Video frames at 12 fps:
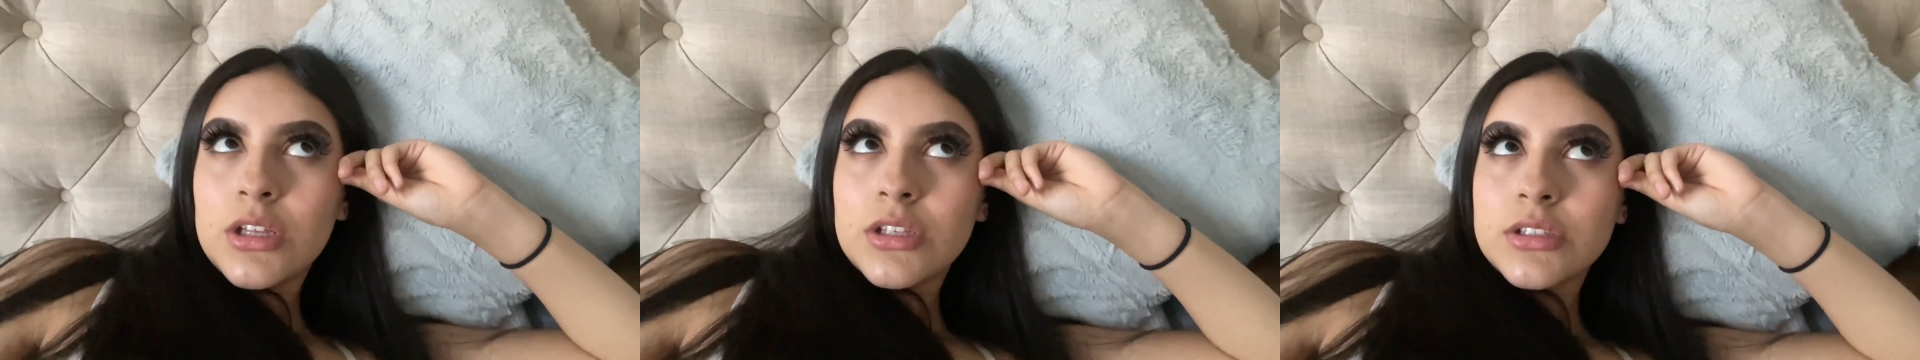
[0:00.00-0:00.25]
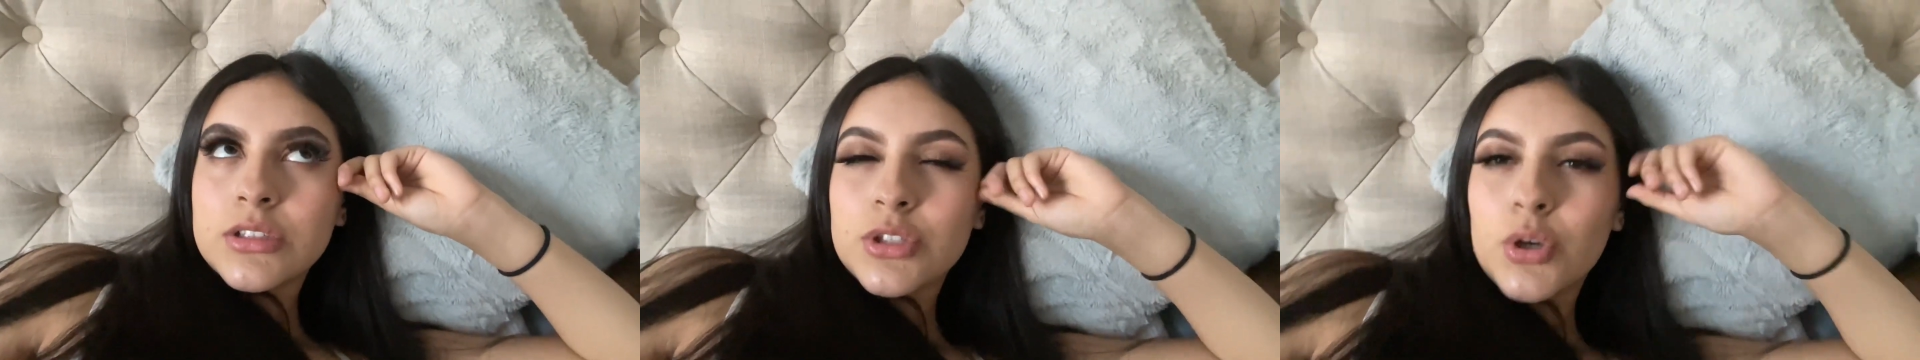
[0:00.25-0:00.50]

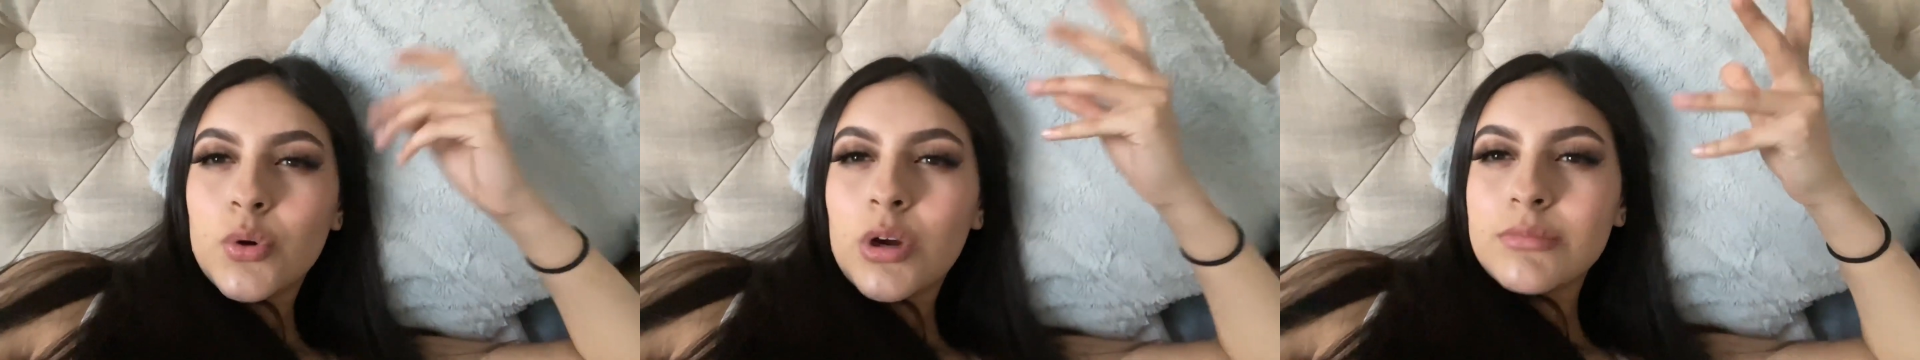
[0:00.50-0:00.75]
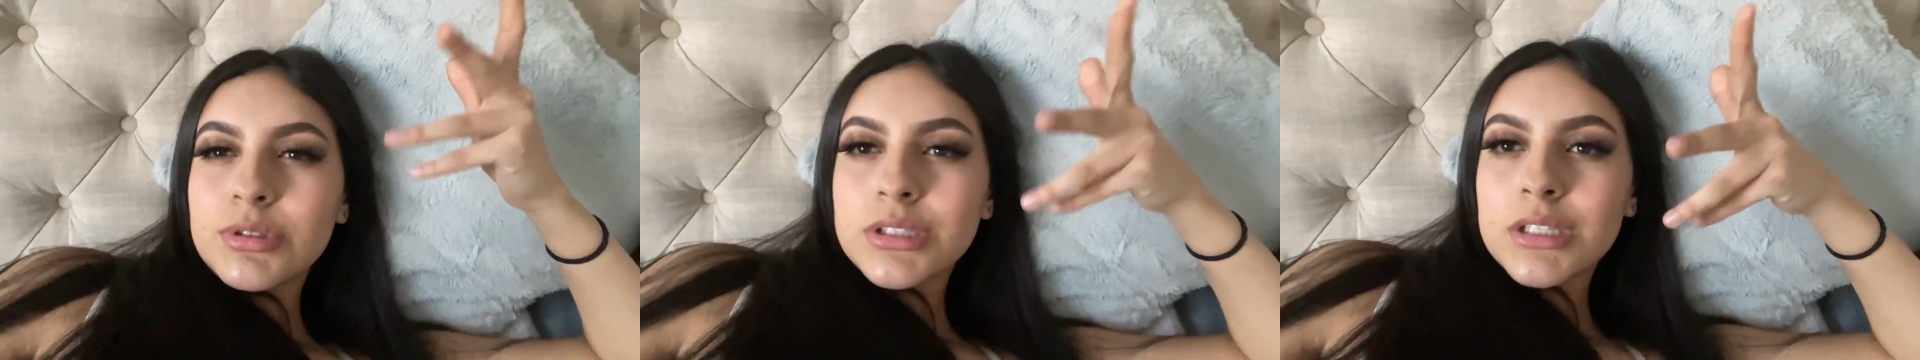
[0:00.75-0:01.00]
So I'm
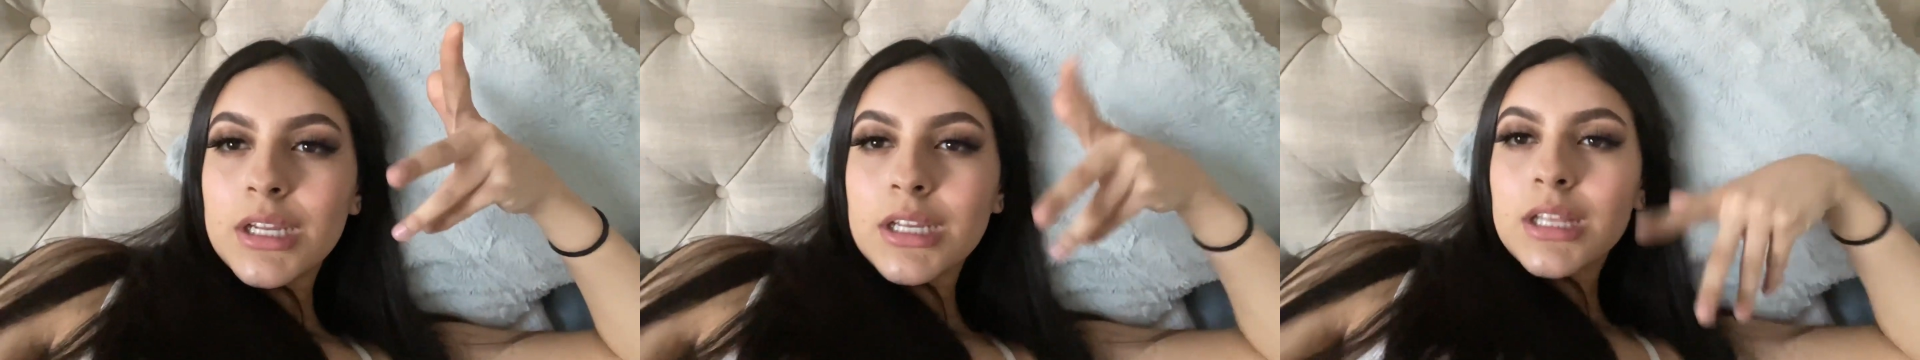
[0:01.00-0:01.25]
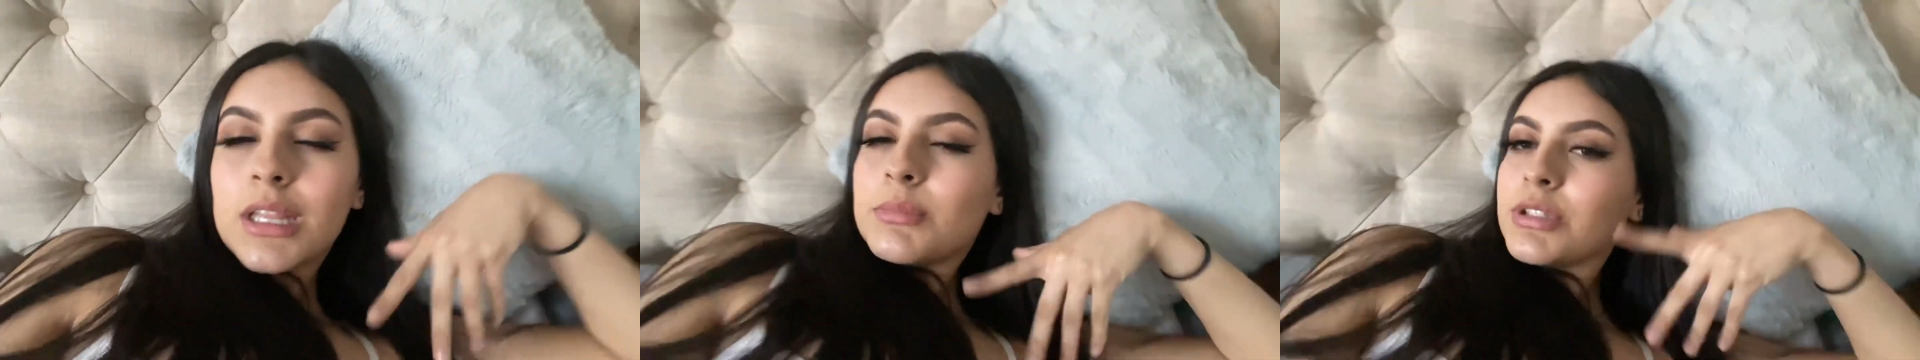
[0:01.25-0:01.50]
just like,
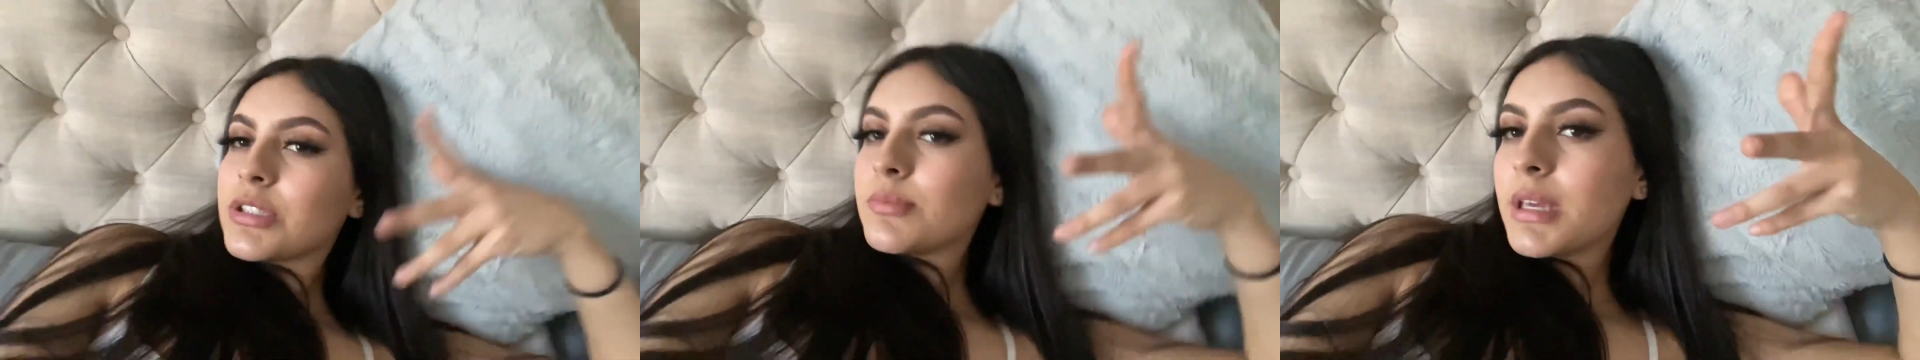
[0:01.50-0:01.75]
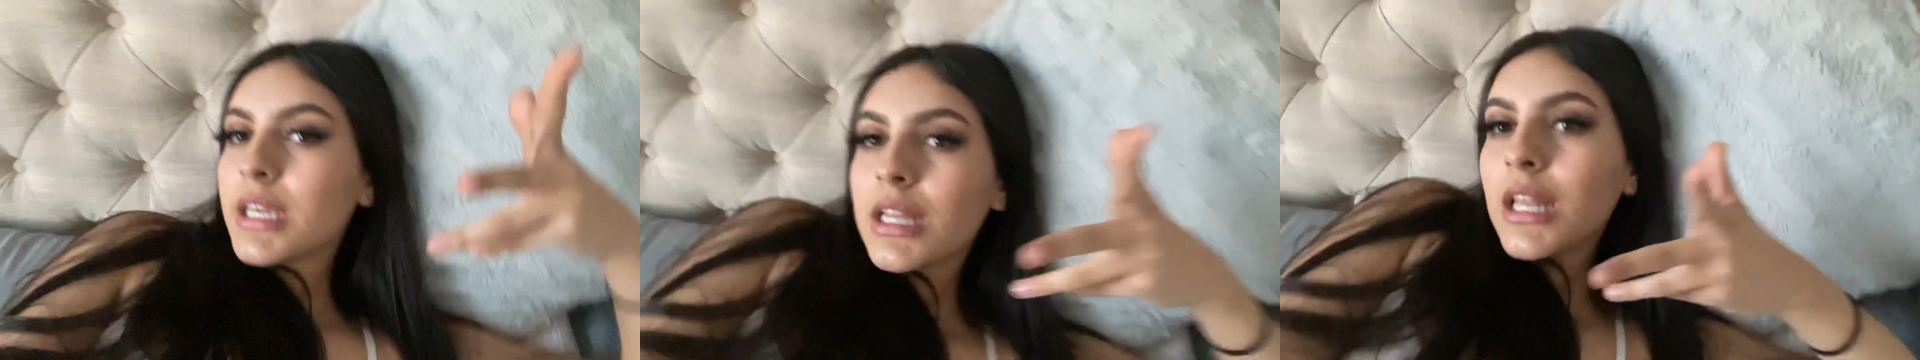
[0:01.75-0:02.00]
let me just
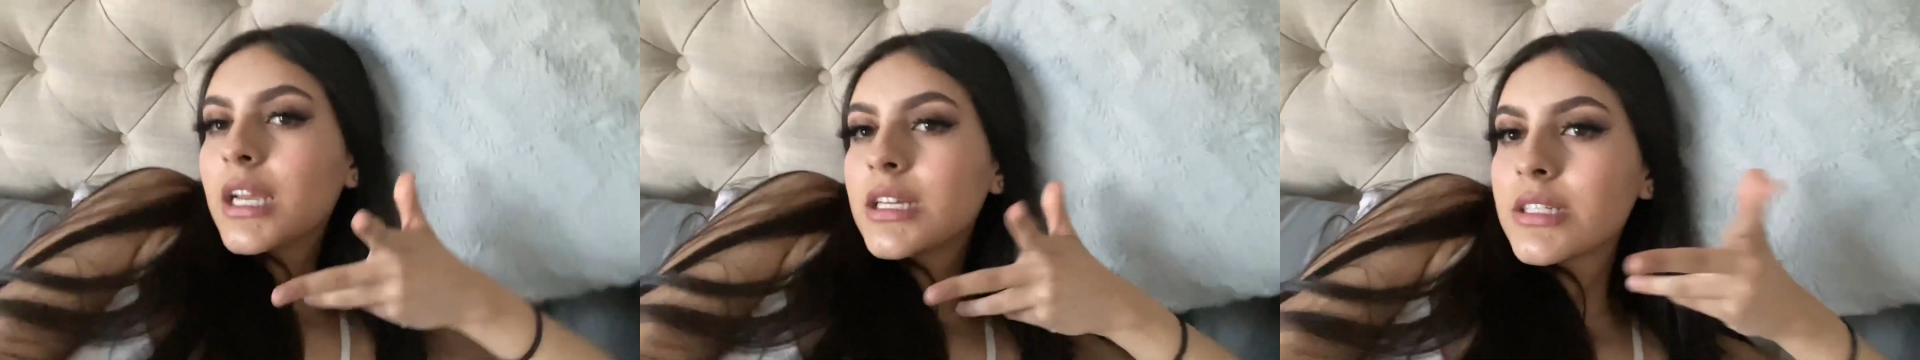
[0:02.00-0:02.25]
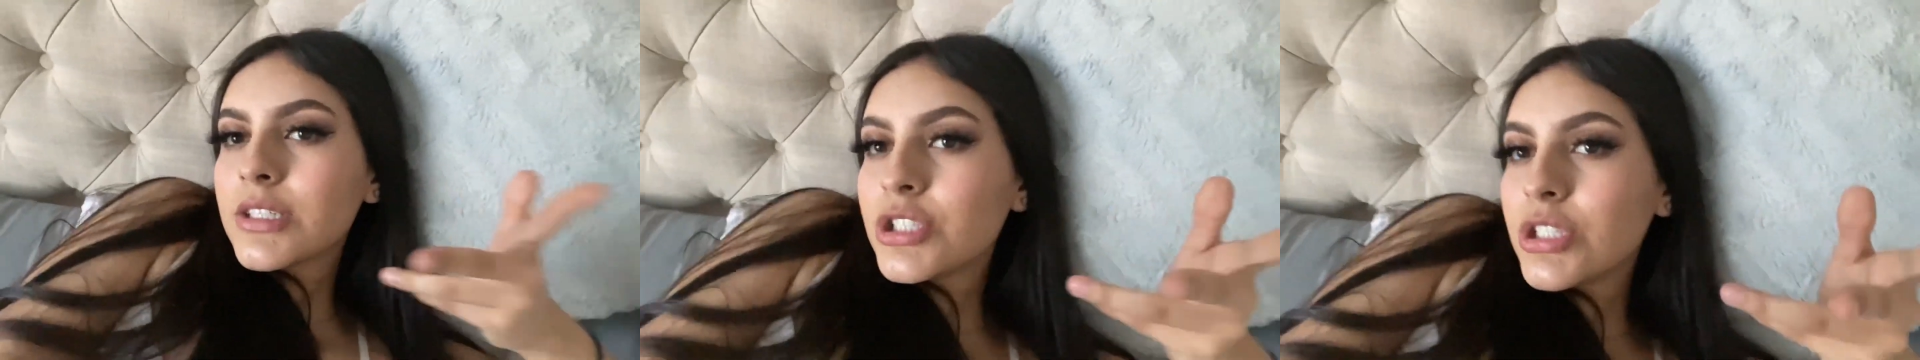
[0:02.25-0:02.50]
make it like a
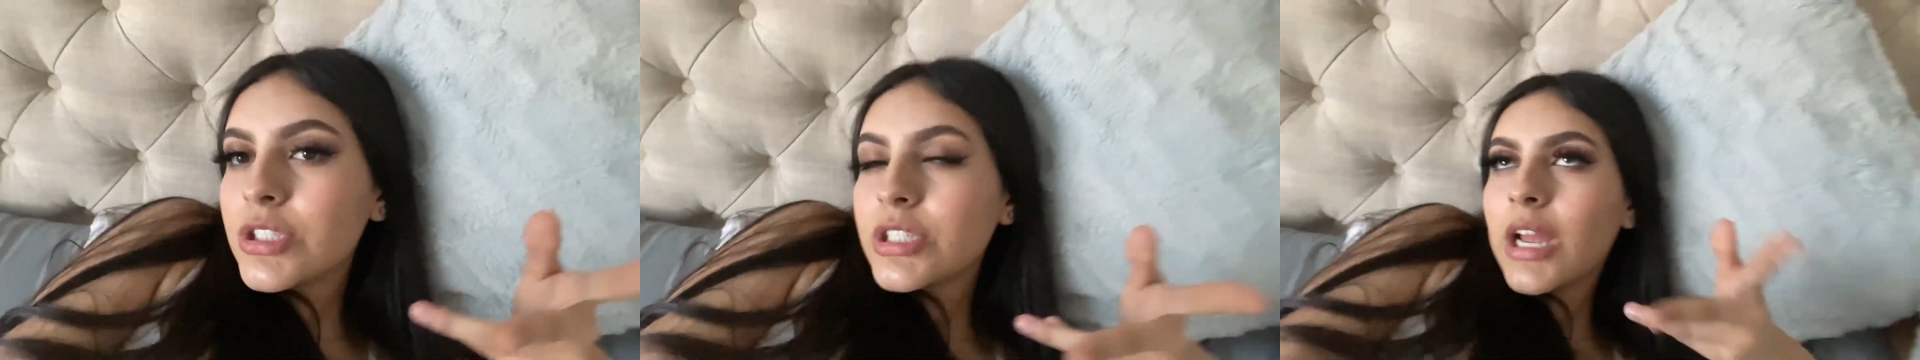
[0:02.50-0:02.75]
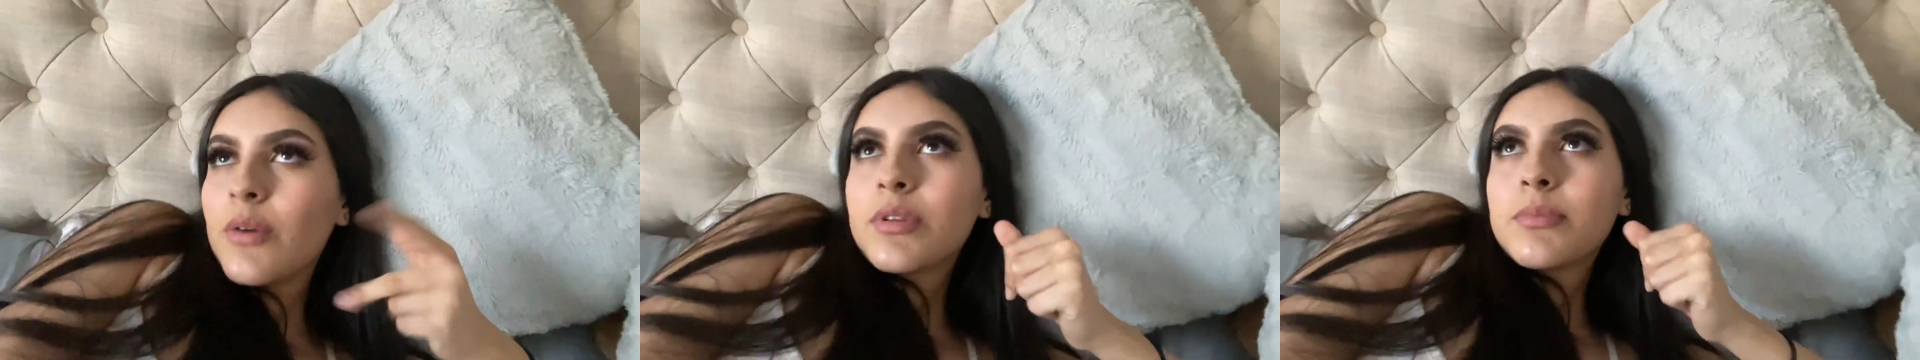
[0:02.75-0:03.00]
chit
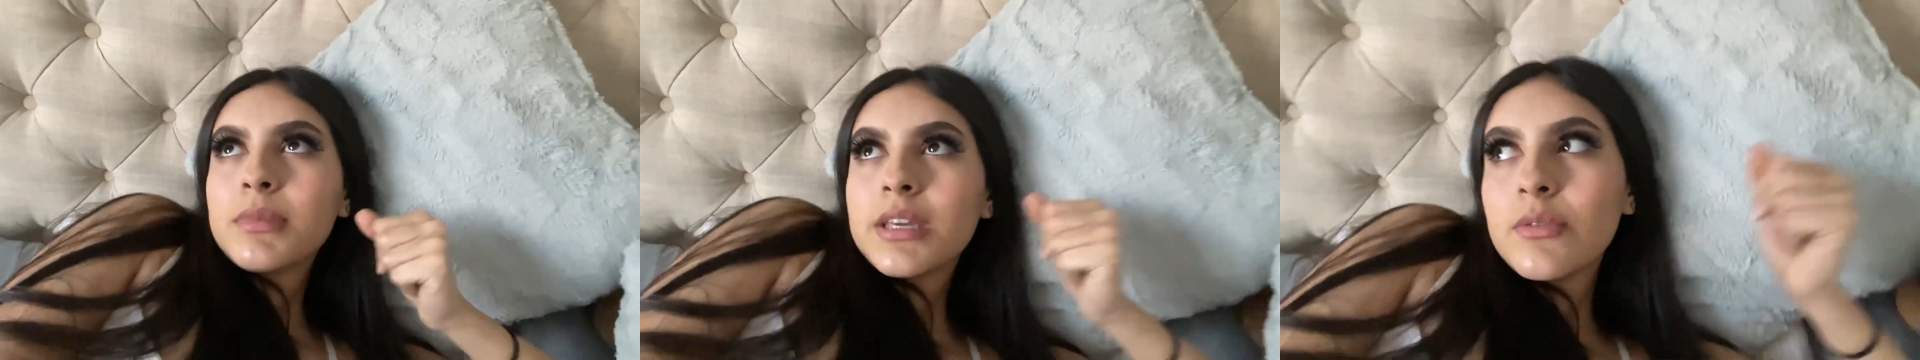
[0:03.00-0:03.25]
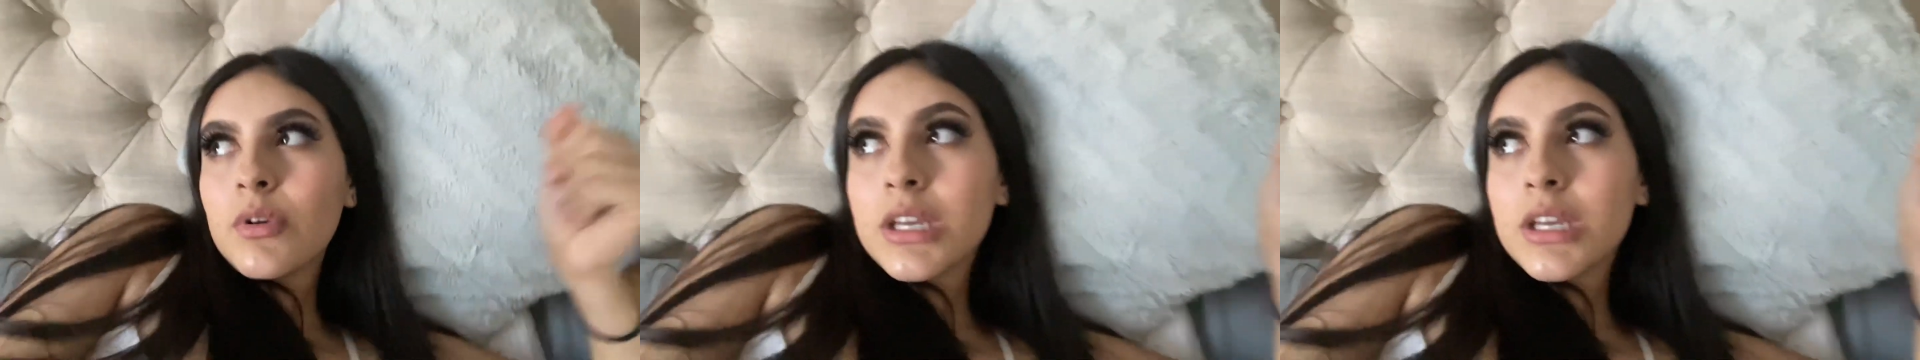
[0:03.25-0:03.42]
chat with me while